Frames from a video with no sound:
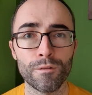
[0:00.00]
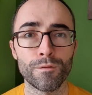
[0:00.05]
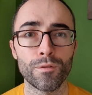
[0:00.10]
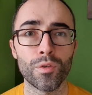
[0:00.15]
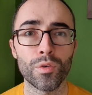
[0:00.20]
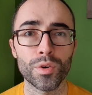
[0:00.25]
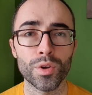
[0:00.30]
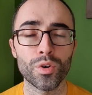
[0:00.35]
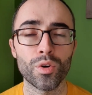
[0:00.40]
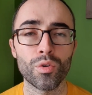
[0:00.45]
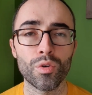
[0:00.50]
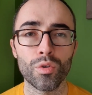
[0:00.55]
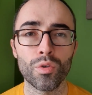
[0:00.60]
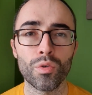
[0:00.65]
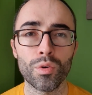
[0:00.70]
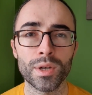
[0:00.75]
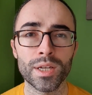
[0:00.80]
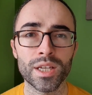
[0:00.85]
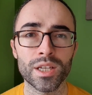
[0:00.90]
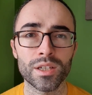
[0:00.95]
for your
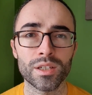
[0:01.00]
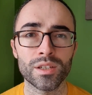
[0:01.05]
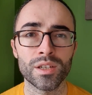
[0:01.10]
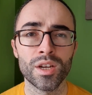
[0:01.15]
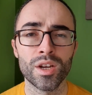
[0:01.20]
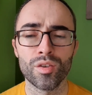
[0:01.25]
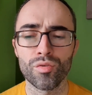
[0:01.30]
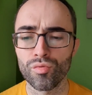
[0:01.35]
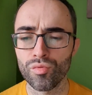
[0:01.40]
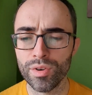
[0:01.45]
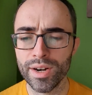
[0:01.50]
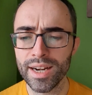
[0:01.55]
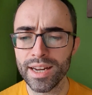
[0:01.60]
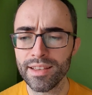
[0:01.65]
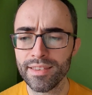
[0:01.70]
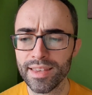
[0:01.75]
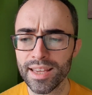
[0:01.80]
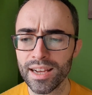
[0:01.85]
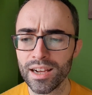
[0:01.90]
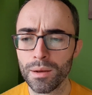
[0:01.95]
audience. Really
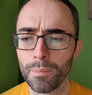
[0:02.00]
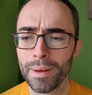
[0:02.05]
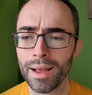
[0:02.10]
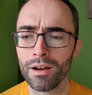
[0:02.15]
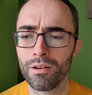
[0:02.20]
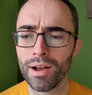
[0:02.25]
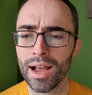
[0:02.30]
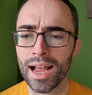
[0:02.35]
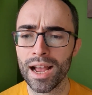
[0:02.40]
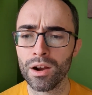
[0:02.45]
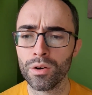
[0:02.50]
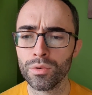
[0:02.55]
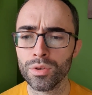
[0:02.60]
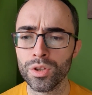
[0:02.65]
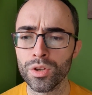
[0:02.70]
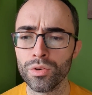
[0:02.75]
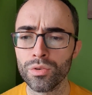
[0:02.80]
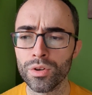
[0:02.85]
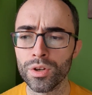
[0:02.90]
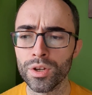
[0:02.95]
think about how
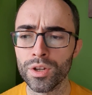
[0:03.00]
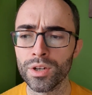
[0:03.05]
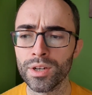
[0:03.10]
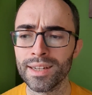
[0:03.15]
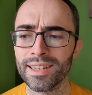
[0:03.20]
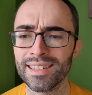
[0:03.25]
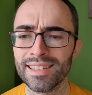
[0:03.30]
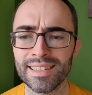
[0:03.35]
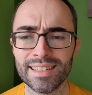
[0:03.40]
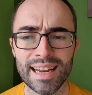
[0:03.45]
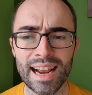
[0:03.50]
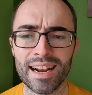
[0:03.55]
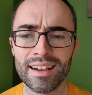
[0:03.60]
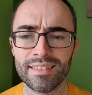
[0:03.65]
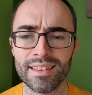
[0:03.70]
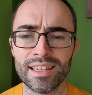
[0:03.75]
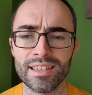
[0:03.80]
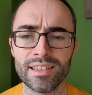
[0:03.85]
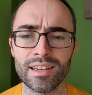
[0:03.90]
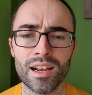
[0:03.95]
you can stack
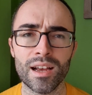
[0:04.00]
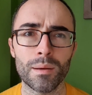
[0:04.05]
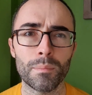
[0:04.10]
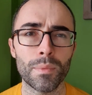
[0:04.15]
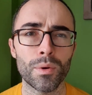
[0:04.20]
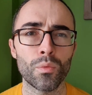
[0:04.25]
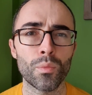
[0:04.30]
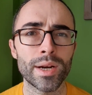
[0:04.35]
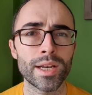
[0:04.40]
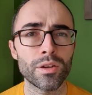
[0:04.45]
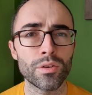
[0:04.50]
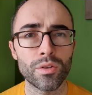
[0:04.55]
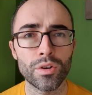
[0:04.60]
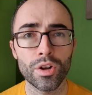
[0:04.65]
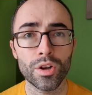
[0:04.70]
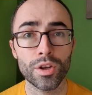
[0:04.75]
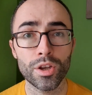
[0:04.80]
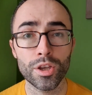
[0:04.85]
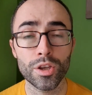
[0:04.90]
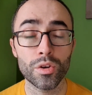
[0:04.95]
this up. And when you
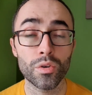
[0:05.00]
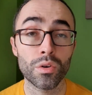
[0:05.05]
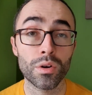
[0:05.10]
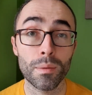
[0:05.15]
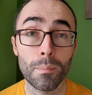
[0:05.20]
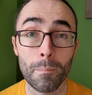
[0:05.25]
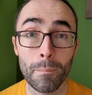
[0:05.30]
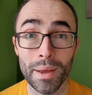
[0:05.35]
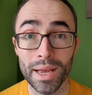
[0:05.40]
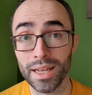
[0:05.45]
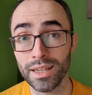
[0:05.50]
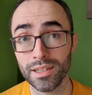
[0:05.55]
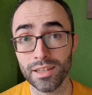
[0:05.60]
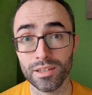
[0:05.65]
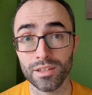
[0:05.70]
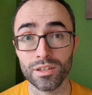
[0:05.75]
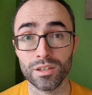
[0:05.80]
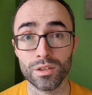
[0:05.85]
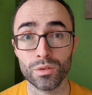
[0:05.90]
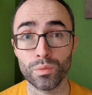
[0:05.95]
look at your
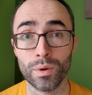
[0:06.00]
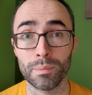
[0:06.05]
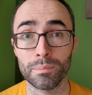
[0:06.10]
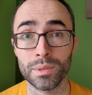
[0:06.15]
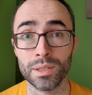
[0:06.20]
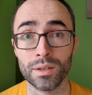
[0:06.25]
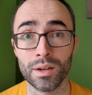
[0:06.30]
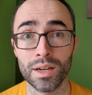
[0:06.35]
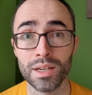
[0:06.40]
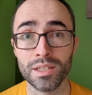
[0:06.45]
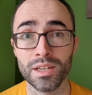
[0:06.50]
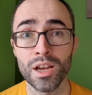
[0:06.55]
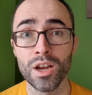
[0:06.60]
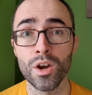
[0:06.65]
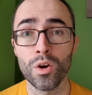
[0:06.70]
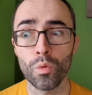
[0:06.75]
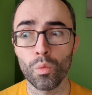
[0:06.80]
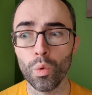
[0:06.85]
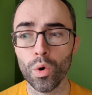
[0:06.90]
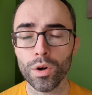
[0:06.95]
competitors' websites,
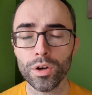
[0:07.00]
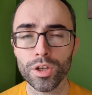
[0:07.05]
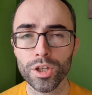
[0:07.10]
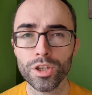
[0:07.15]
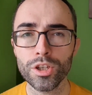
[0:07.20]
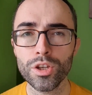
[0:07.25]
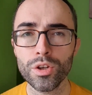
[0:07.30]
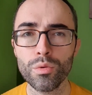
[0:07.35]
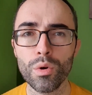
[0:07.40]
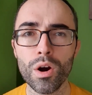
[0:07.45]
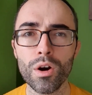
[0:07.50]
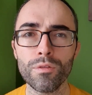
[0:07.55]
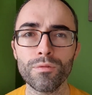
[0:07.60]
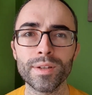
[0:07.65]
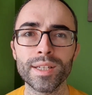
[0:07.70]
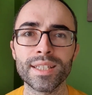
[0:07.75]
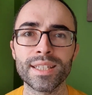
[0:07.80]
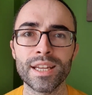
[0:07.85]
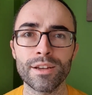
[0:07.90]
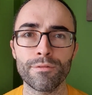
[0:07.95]
what can you offer
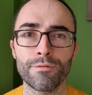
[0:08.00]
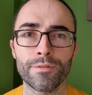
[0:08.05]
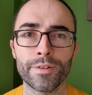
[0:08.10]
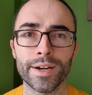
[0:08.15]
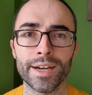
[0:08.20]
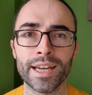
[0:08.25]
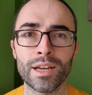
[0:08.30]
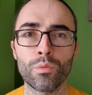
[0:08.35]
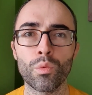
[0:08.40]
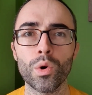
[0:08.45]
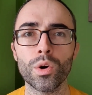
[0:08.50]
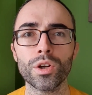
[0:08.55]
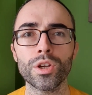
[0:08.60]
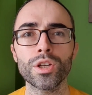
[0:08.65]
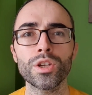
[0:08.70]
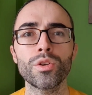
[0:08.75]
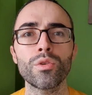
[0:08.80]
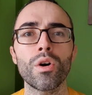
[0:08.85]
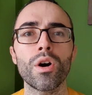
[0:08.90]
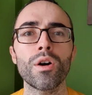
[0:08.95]
differently? What can
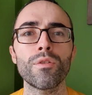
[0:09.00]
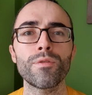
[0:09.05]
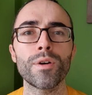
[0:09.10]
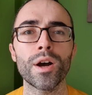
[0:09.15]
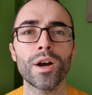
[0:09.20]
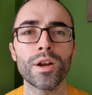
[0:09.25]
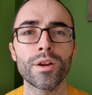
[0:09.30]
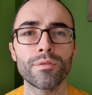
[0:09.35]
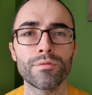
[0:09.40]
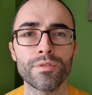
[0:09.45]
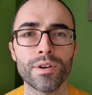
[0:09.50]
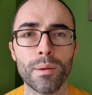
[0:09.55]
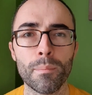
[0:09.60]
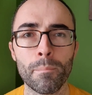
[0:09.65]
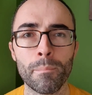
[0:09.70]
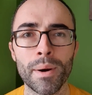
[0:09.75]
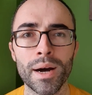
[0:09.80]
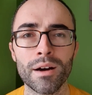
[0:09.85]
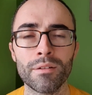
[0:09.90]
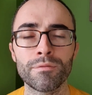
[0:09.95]
you offer over and
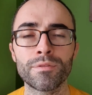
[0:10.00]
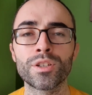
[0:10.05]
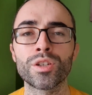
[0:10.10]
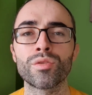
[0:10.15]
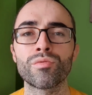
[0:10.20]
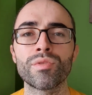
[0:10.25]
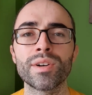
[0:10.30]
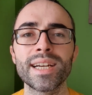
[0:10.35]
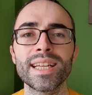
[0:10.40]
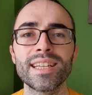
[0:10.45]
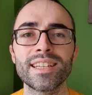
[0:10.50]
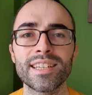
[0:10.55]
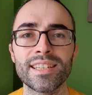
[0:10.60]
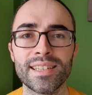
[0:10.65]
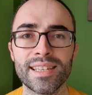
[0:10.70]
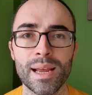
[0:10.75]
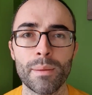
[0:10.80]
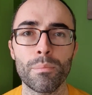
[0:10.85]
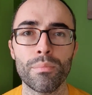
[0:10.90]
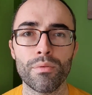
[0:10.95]
above to really
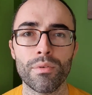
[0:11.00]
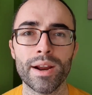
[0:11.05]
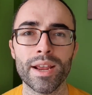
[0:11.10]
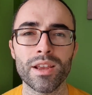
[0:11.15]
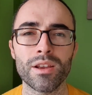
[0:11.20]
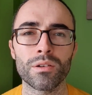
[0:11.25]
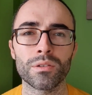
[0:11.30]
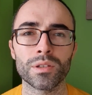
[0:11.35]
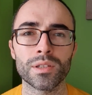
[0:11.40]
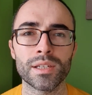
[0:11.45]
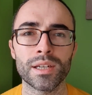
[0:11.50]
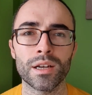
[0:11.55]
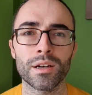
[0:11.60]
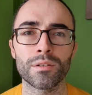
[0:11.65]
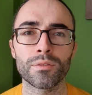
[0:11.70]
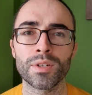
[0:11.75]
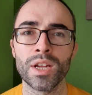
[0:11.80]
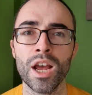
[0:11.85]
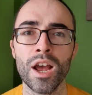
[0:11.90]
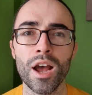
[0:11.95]
separate
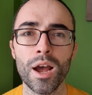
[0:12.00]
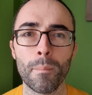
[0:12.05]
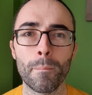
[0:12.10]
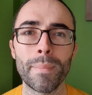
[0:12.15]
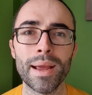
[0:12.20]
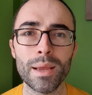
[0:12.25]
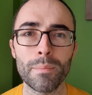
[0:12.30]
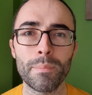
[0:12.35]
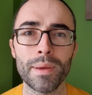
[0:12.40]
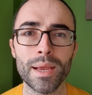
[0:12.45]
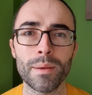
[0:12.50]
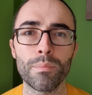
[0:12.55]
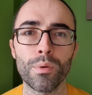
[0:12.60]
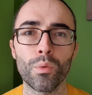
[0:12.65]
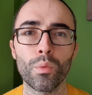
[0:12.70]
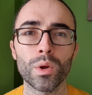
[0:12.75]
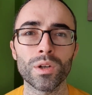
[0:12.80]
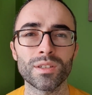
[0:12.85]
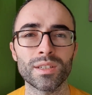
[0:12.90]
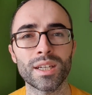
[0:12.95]
yourselves and make people
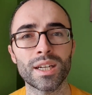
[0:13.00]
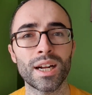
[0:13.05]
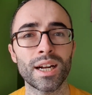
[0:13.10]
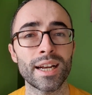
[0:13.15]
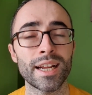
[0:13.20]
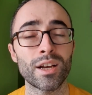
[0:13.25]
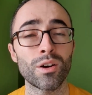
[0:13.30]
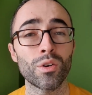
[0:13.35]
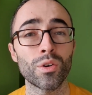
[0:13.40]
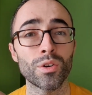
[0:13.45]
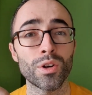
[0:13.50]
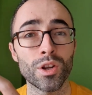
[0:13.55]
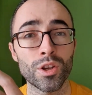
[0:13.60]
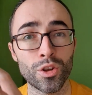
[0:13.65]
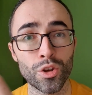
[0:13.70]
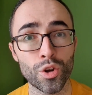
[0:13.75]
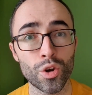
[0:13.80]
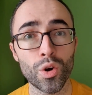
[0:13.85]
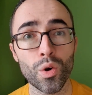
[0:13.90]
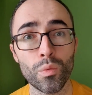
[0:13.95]
want to click on
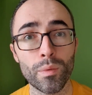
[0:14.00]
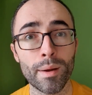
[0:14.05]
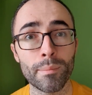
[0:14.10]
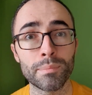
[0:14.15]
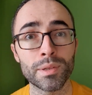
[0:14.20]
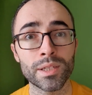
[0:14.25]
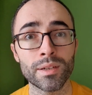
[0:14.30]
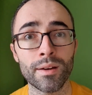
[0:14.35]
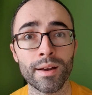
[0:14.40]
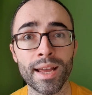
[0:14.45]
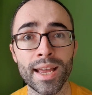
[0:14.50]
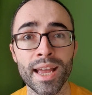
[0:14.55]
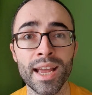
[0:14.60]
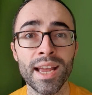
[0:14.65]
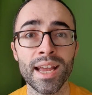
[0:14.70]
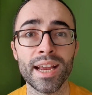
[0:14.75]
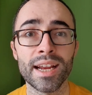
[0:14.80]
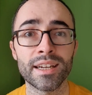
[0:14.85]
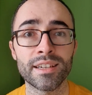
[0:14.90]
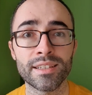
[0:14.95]
your website
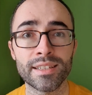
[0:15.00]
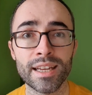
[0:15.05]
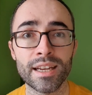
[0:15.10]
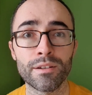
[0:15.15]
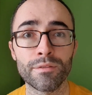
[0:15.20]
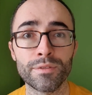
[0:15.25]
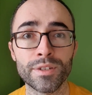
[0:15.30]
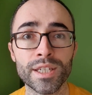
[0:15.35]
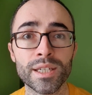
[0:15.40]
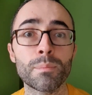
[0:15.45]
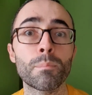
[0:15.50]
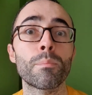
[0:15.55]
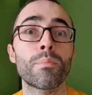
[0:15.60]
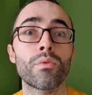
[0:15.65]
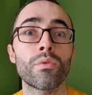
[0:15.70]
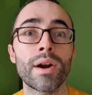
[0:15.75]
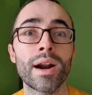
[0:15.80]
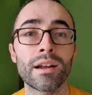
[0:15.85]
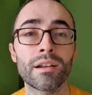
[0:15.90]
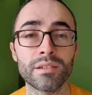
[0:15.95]
instead of just
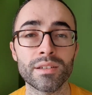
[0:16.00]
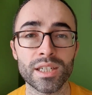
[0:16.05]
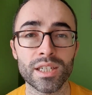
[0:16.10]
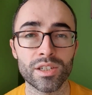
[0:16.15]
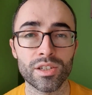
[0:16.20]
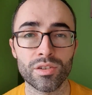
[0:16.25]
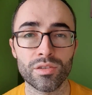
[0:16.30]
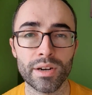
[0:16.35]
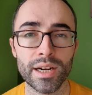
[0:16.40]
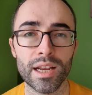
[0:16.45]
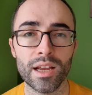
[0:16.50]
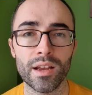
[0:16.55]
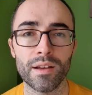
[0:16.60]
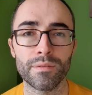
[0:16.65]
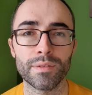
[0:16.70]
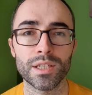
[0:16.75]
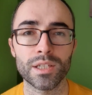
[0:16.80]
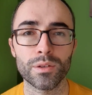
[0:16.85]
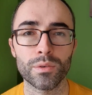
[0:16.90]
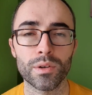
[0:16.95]
browsing straight
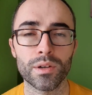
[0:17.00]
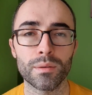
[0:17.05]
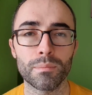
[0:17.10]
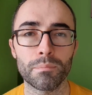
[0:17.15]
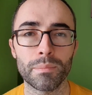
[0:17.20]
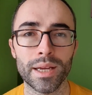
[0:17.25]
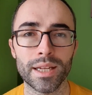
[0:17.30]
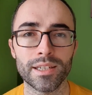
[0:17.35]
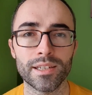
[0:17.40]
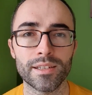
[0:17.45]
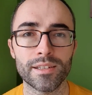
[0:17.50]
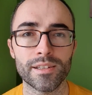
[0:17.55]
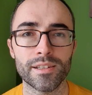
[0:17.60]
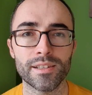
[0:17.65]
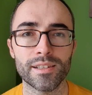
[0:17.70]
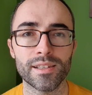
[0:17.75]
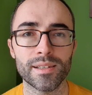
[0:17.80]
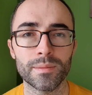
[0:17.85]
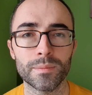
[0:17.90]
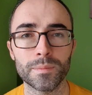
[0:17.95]
over to a
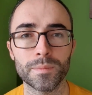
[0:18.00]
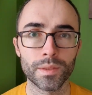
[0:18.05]
competitor's?